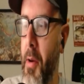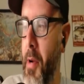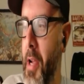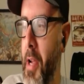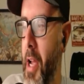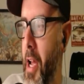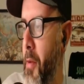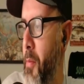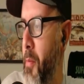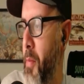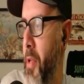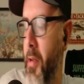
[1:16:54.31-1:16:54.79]
We
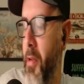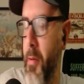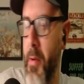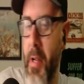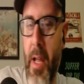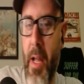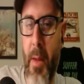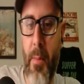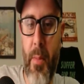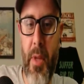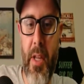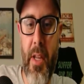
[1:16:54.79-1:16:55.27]
got
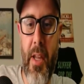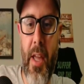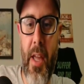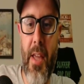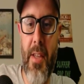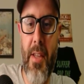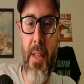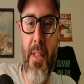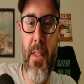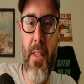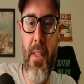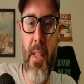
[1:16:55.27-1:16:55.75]
a big
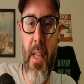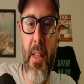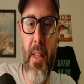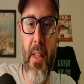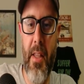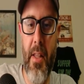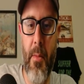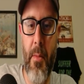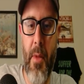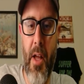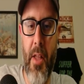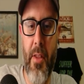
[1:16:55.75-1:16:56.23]
guest at the end
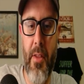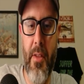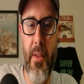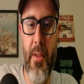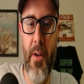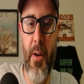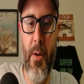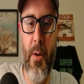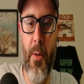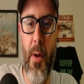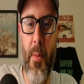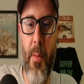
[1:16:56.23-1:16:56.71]
of the month.
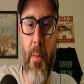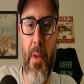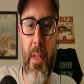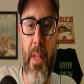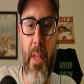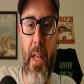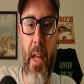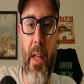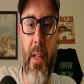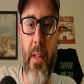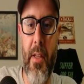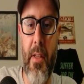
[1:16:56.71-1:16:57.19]
You don't want me
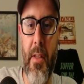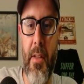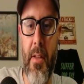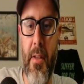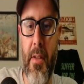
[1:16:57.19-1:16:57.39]
to tell?